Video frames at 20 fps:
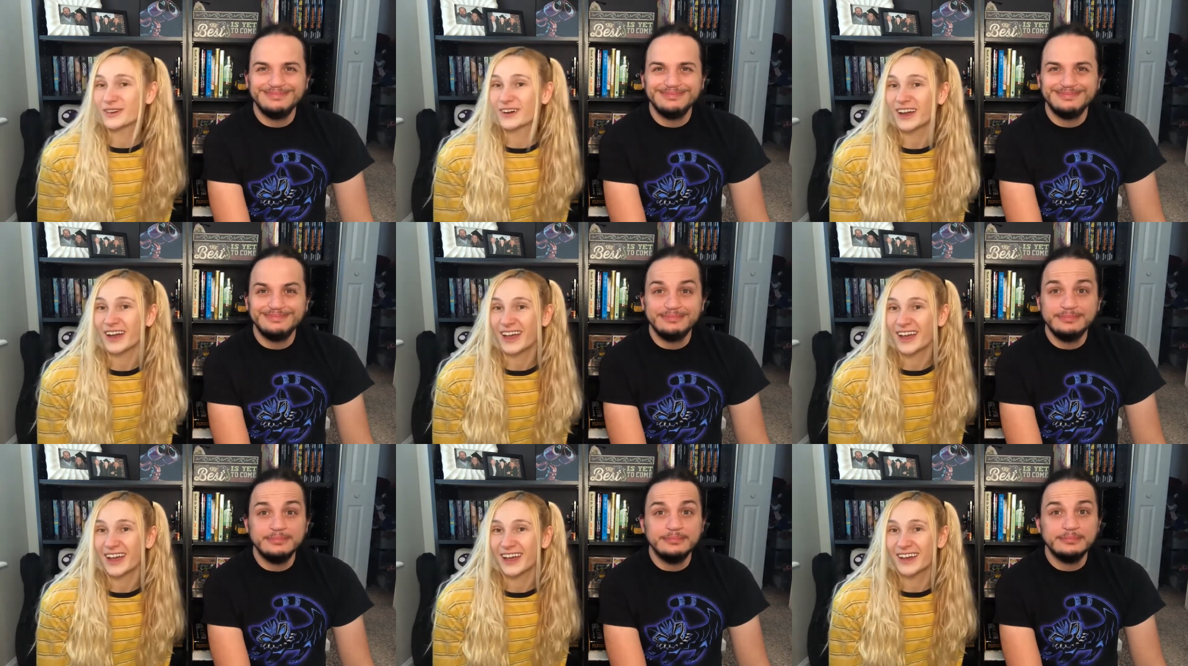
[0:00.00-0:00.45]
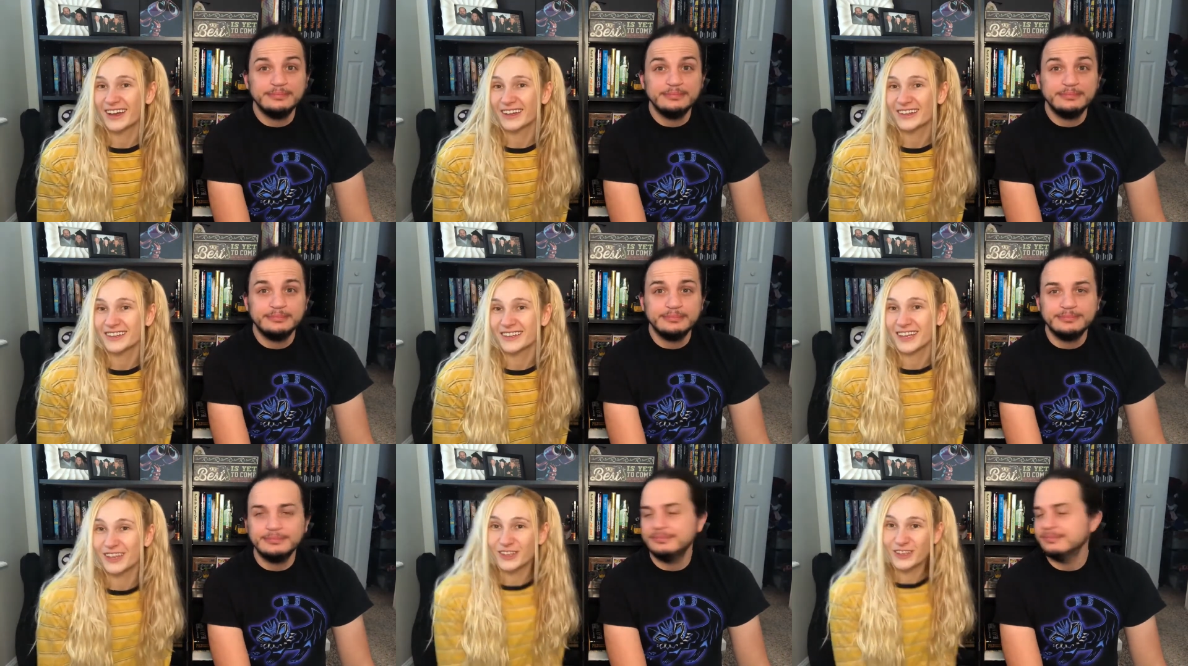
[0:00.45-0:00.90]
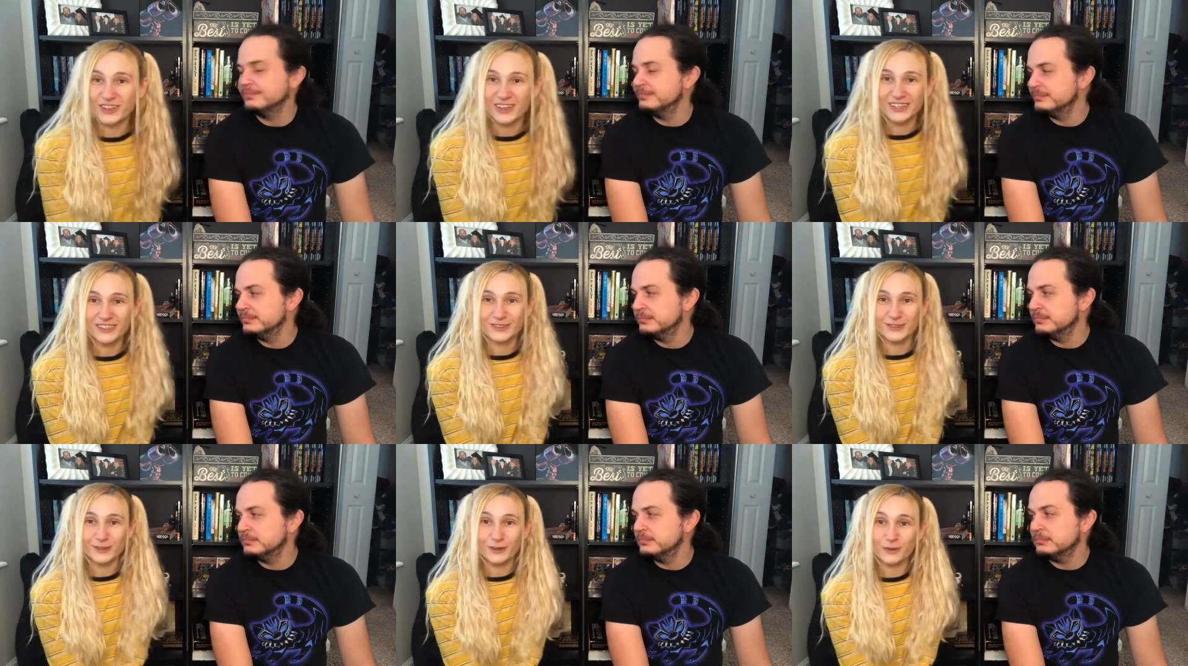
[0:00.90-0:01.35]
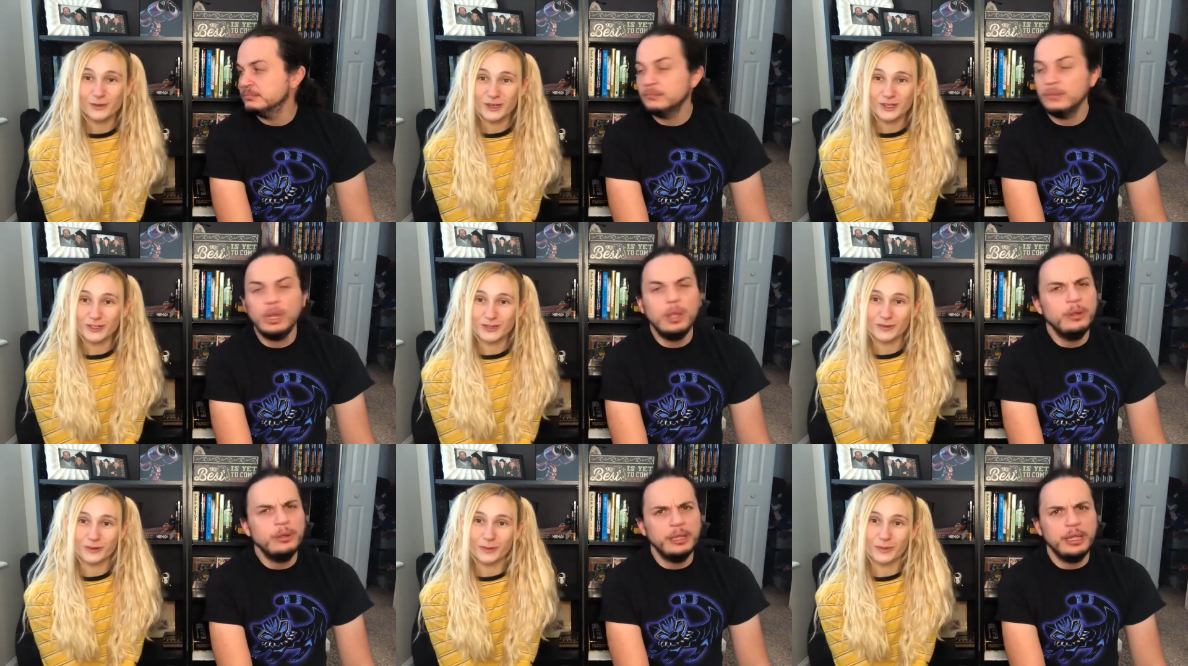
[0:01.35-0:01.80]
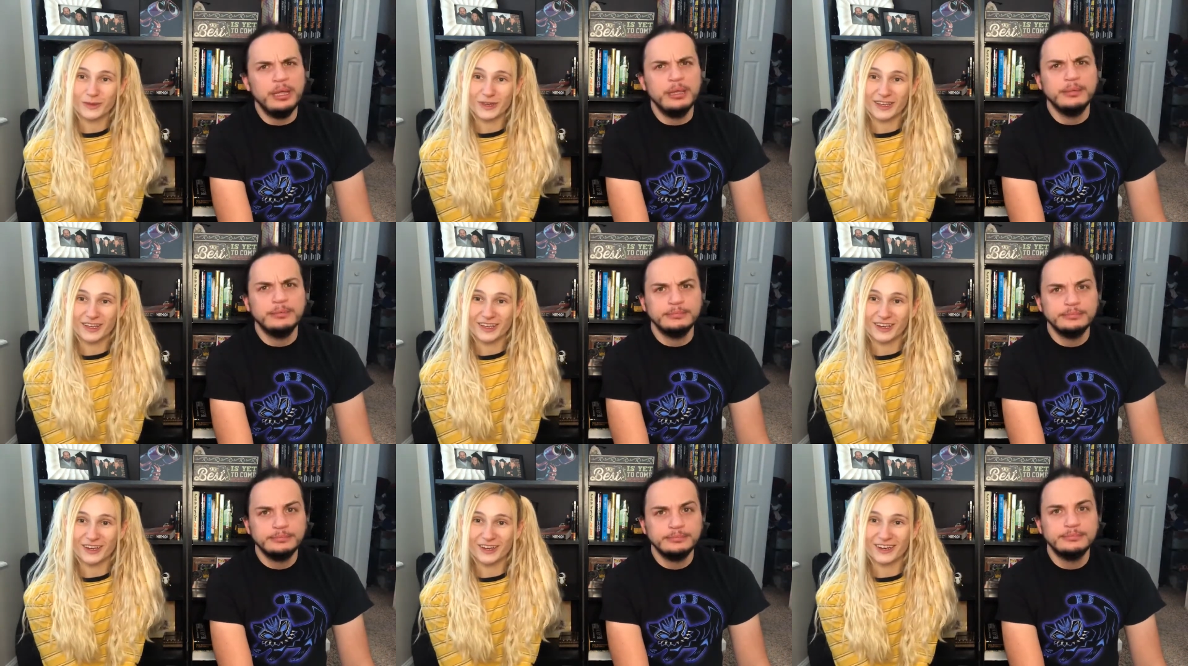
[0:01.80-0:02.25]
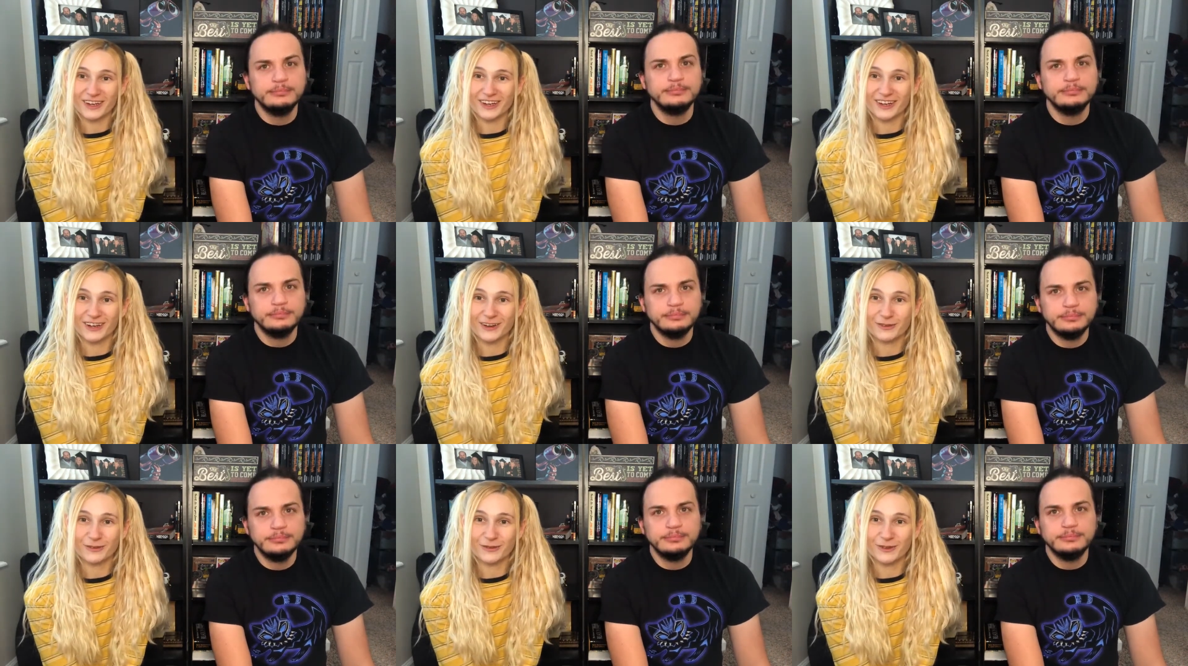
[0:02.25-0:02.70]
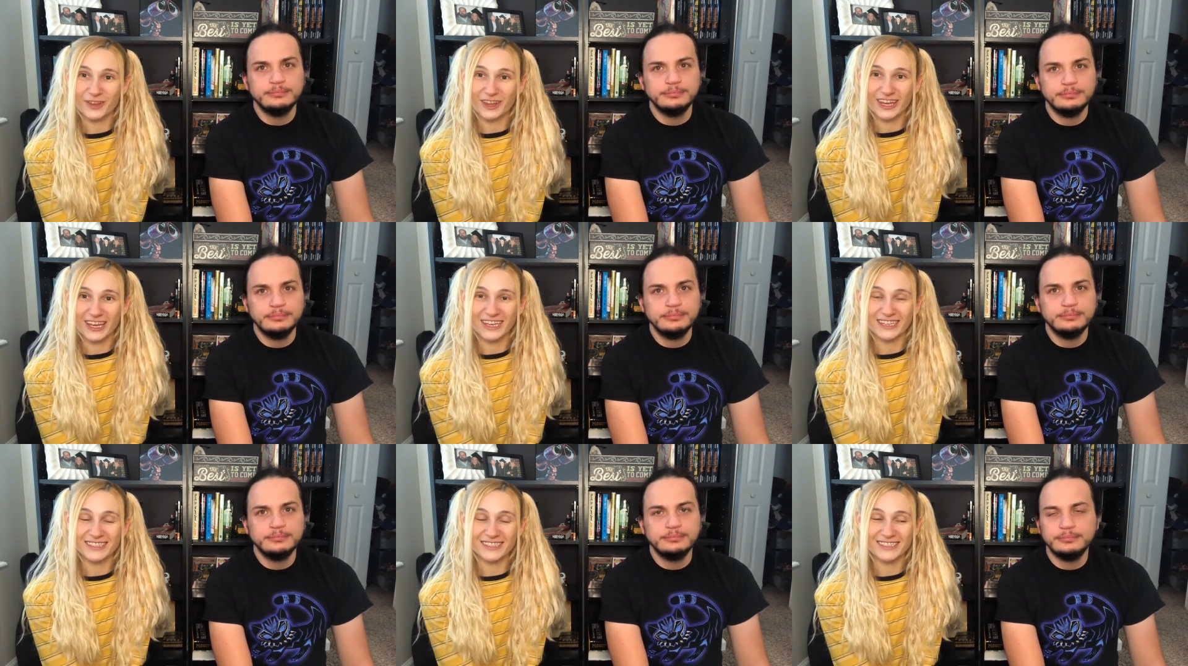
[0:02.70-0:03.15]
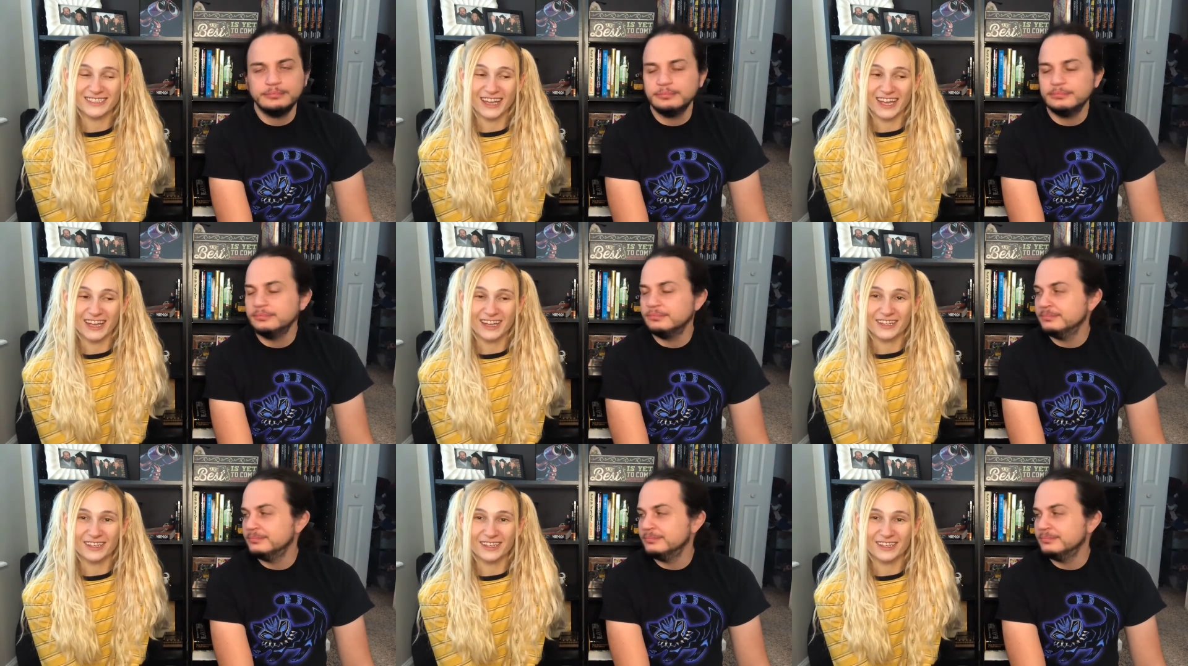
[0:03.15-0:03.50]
Speaker 1: And thank you guys so much oh, for yeah. being here for this and